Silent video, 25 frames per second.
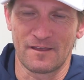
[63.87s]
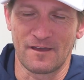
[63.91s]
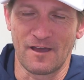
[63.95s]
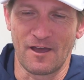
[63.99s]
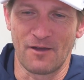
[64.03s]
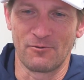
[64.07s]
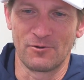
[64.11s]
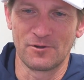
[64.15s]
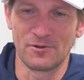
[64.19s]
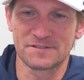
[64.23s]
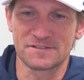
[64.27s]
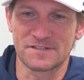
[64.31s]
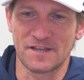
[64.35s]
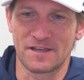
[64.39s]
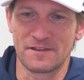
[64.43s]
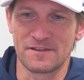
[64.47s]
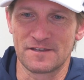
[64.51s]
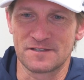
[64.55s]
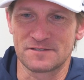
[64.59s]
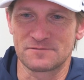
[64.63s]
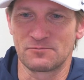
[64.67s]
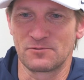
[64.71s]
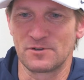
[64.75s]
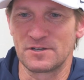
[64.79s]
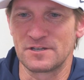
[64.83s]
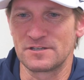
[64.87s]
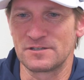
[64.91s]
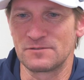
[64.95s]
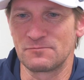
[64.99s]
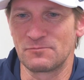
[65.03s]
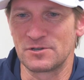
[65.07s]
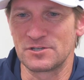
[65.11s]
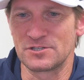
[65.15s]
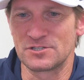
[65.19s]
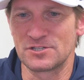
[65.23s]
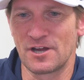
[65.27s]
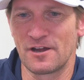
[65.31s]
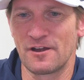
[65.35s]
I say this: when
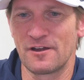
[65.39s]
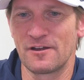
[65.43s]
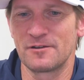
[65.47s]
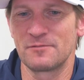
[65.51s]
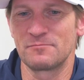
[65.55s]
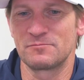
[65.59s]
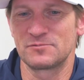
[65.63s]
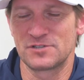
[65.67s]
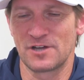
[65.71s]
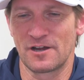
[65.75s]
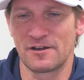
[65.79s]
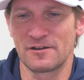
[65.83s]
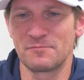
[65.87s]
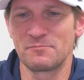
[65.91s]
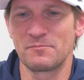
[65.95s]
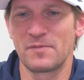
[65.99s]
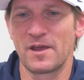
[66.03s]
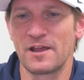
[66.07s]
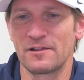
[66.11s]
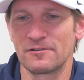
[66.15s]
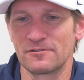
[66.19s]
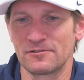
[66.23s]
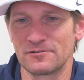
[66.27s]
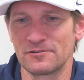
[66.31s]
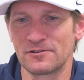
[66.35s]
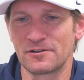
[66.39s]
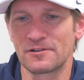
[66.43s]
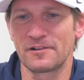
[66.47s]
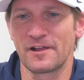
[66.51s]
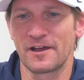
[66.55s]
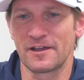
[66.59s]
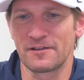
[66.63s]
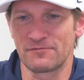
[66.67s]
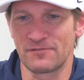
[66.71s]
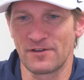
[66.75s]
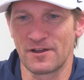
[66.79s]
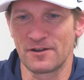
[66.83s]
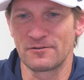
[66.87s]
when Jaren Jaren and Baylor look
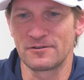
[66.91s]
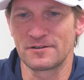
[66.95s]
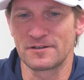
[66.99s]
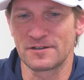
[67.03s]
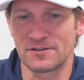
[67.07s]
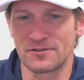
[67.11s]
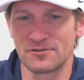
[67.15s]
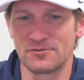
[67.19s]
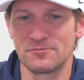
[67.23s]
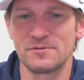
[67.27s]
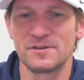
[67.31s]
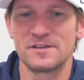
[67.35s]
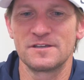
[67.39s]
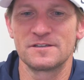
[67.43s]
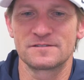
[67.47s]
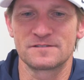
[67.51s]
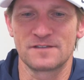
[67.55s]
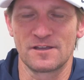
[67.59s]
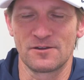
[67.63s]
like veteran QBs,